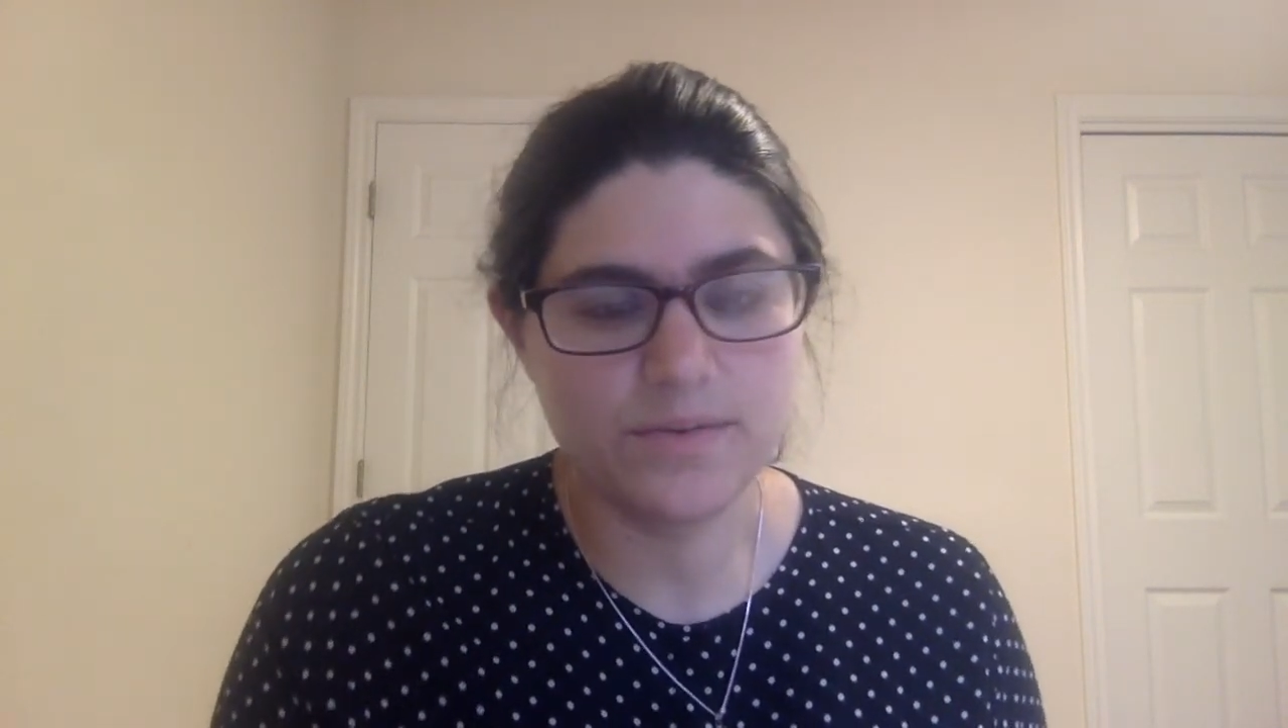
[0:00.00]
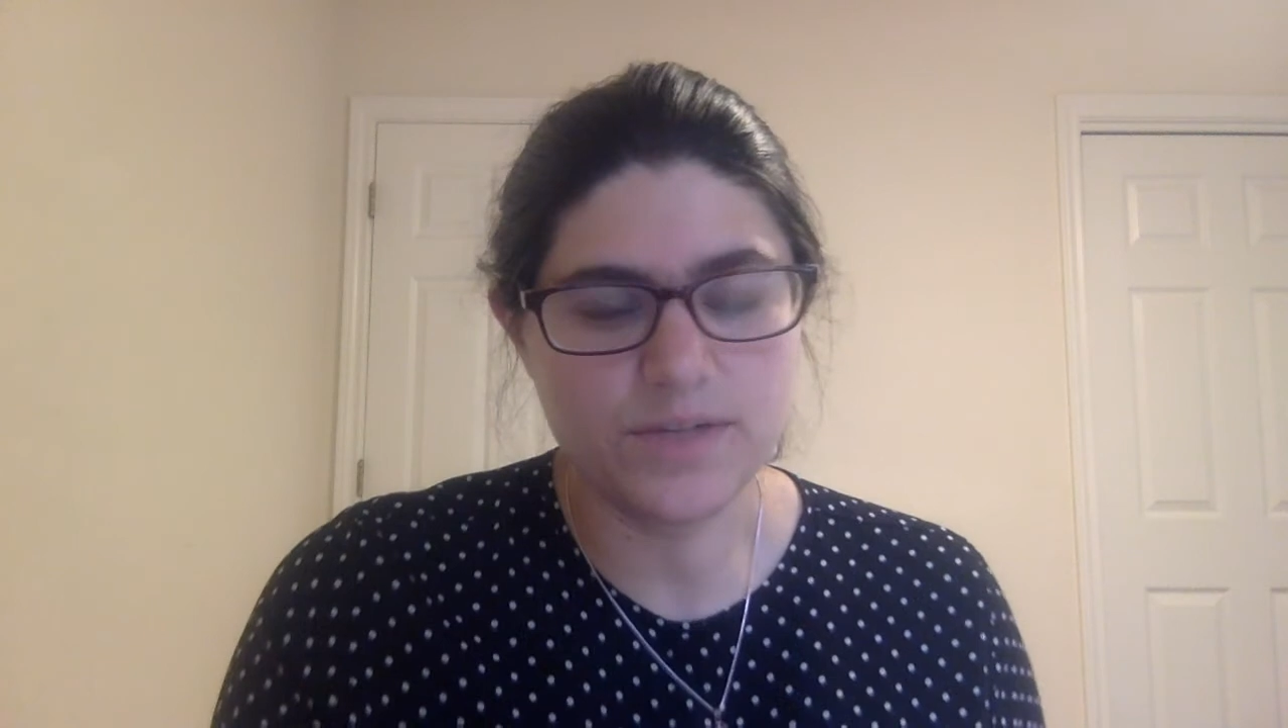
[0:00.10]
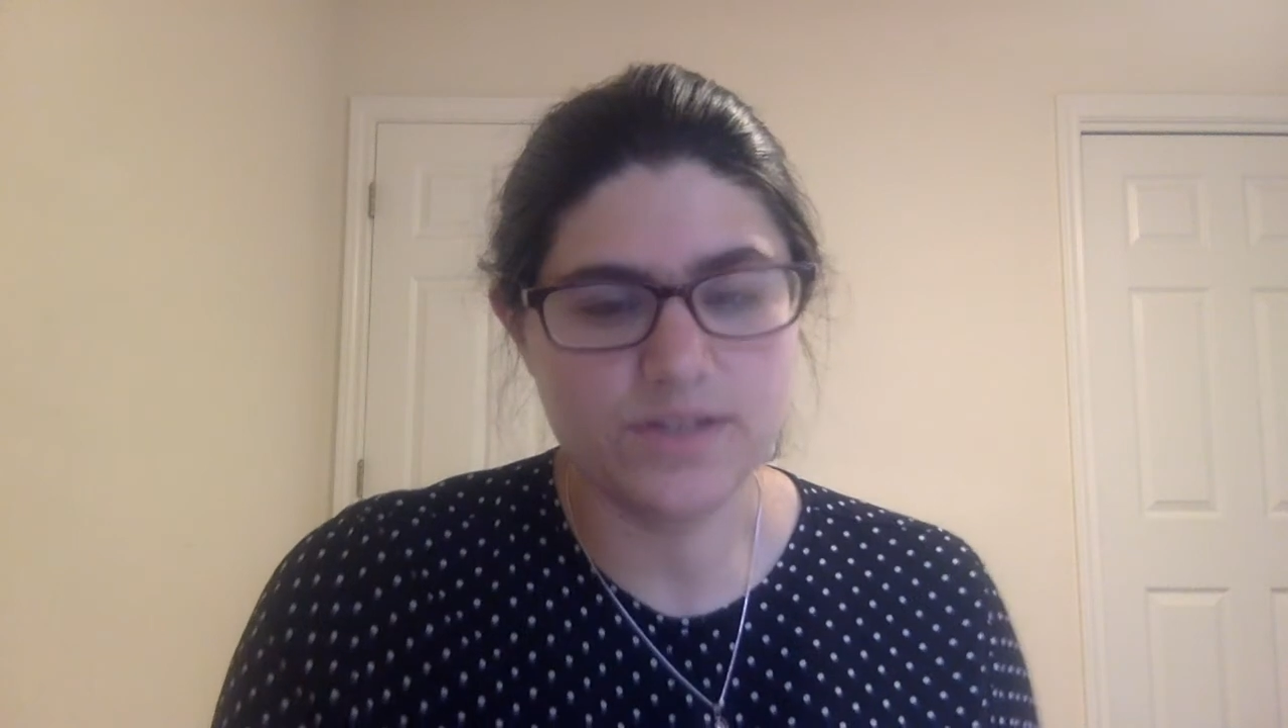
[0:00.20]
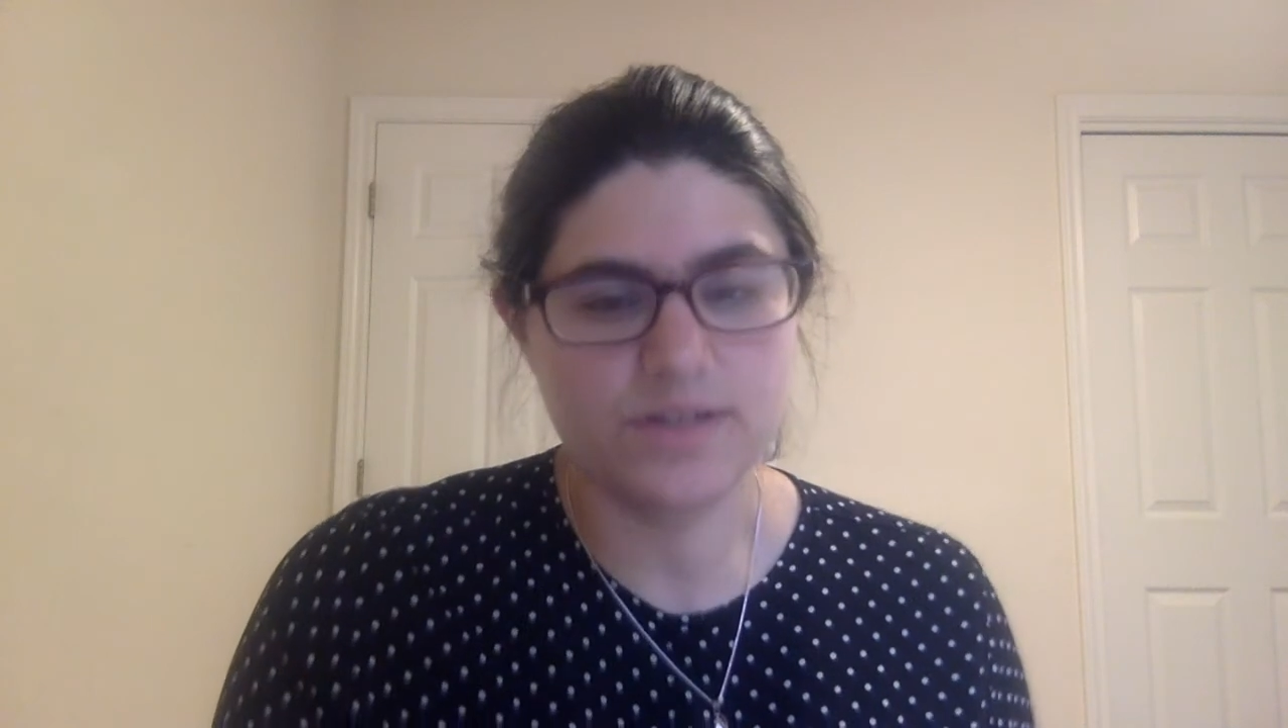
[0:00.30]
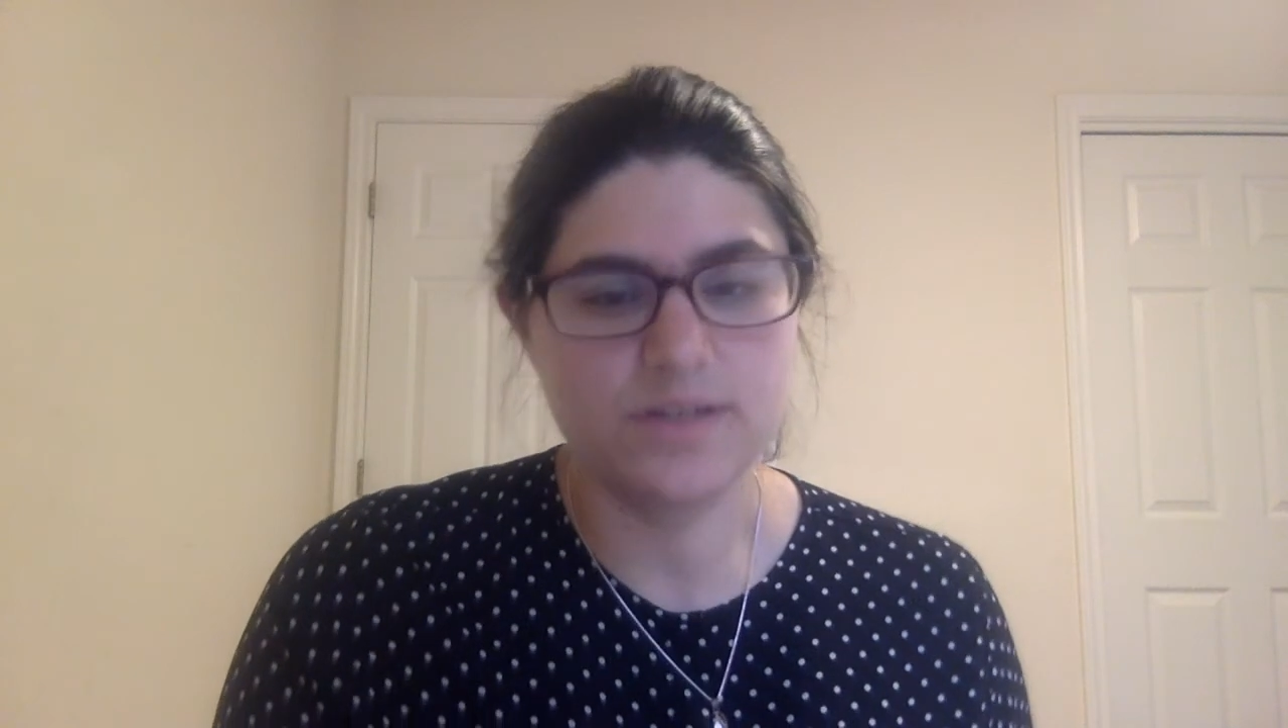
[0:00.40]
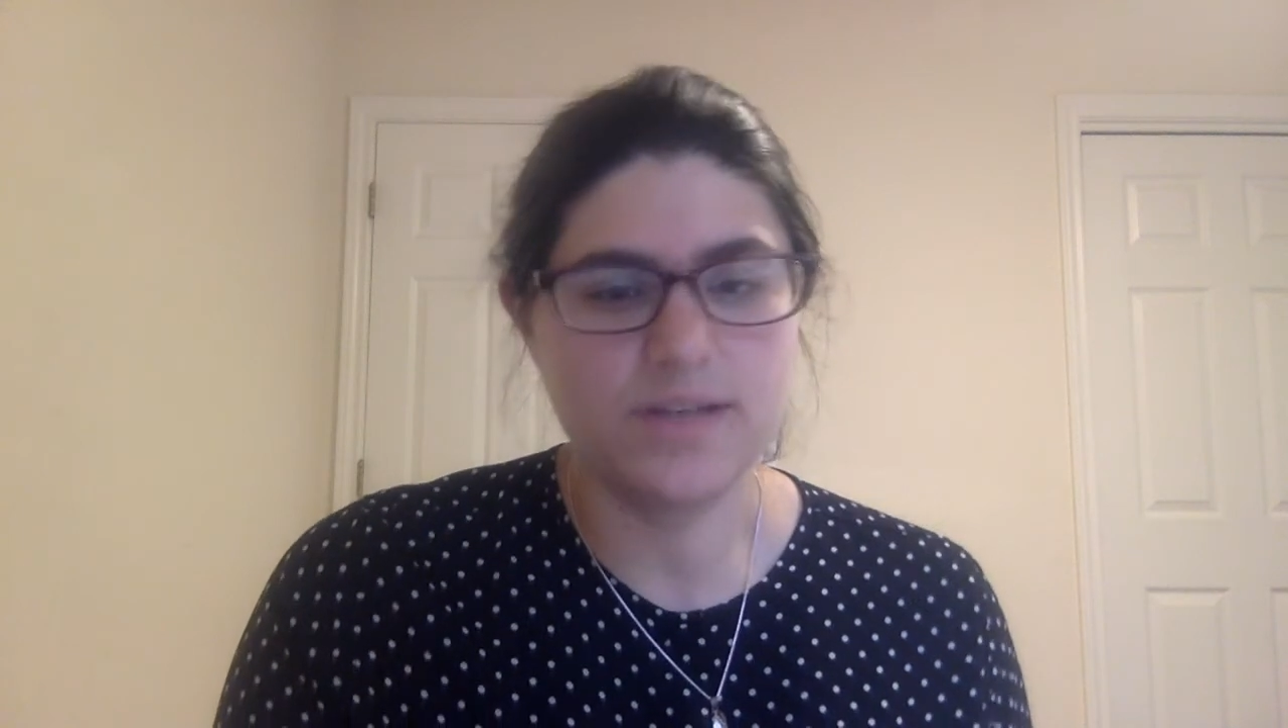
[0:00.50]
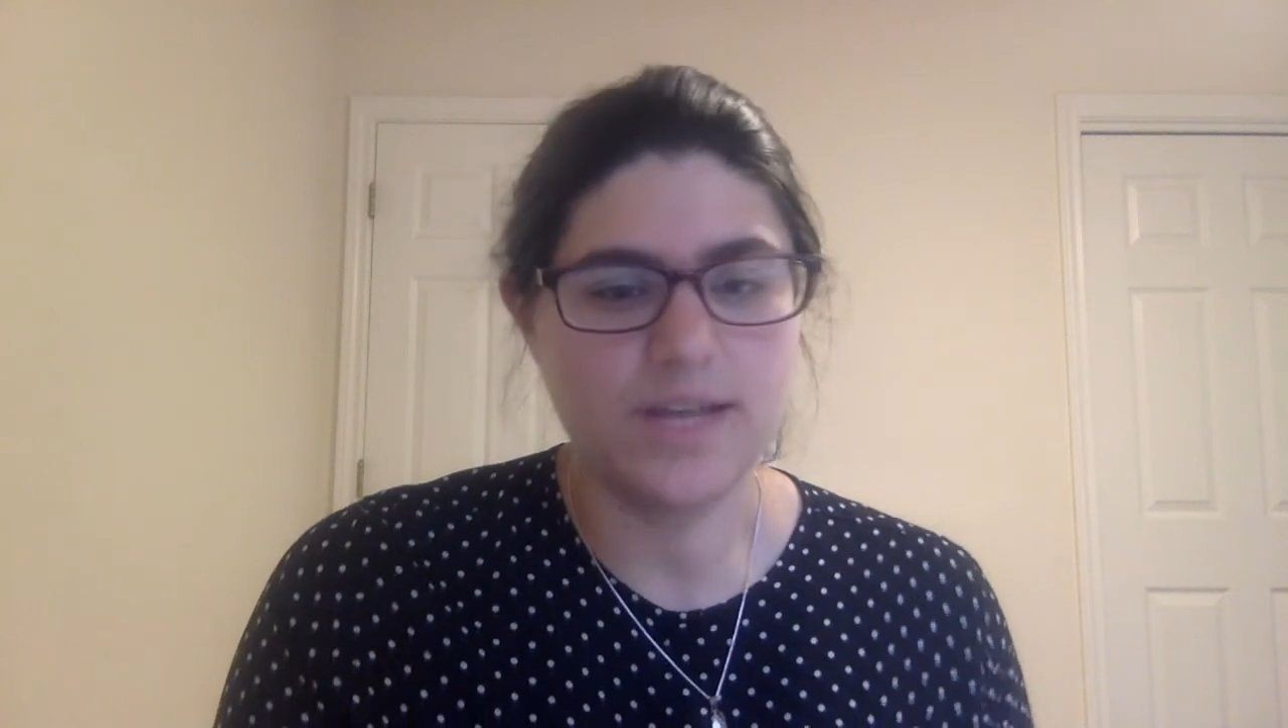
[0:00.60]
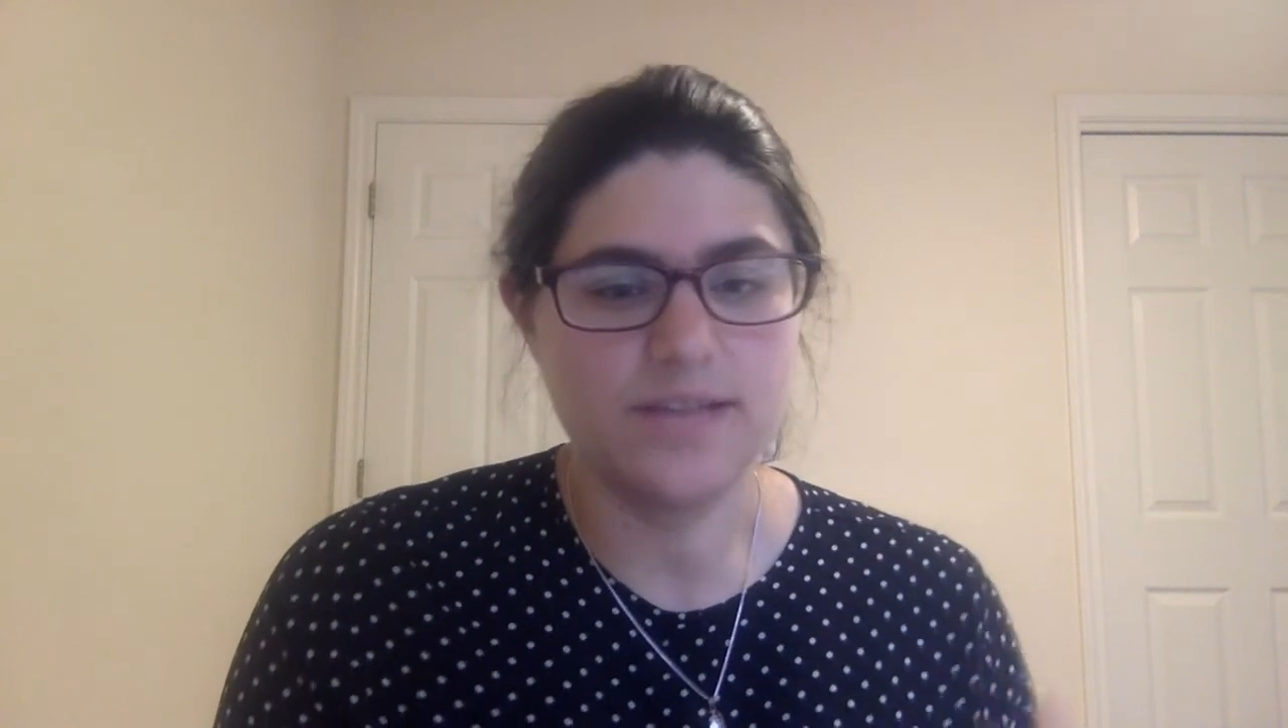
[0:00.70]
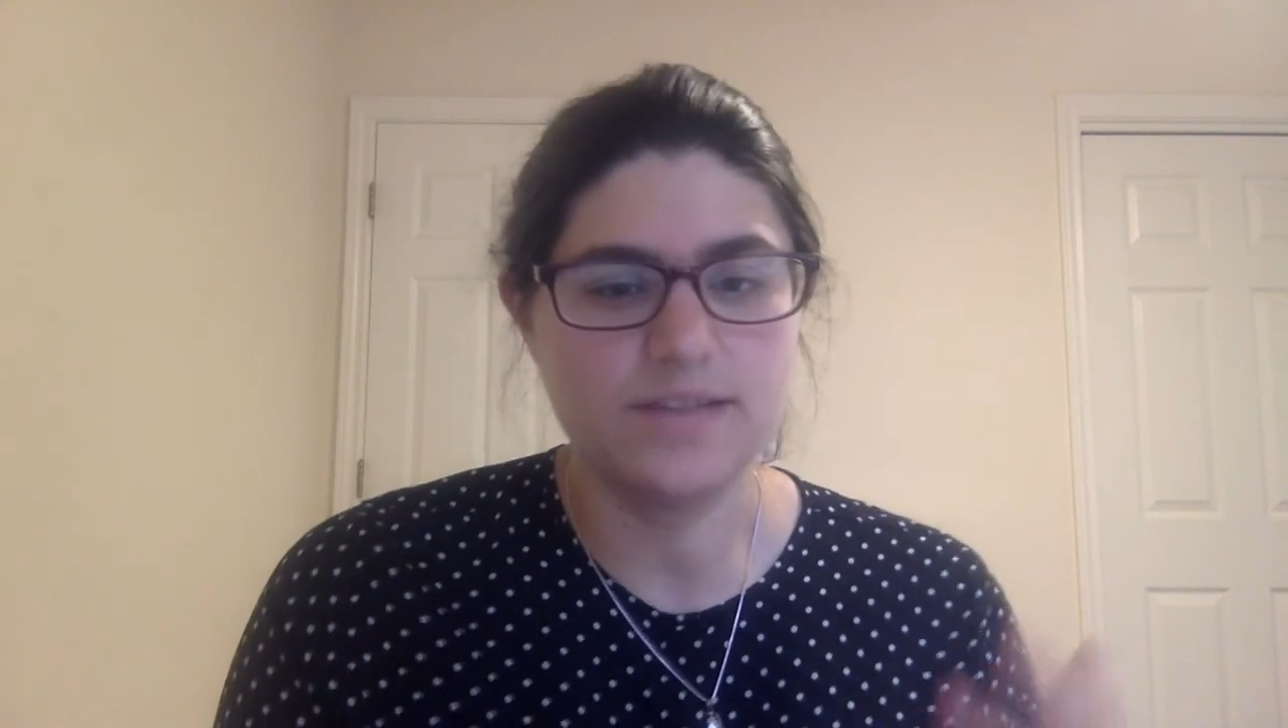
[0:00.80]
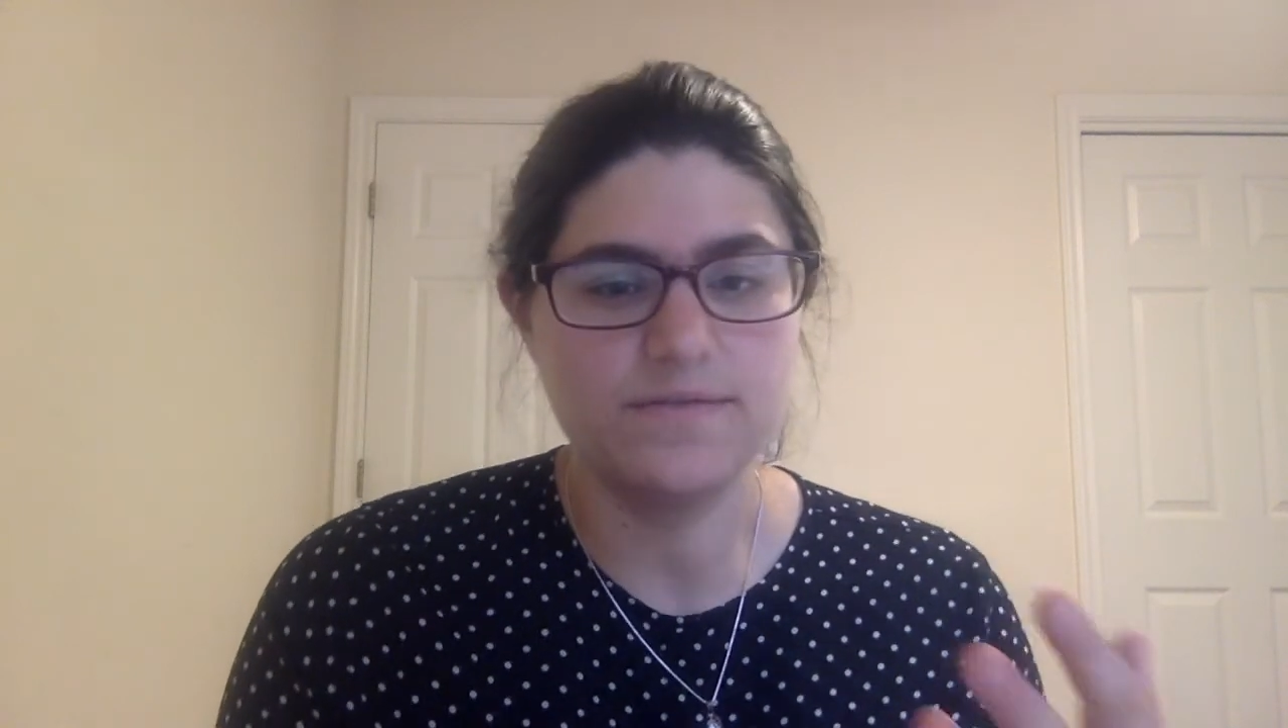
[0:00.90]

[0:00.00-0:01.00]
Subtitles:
which contains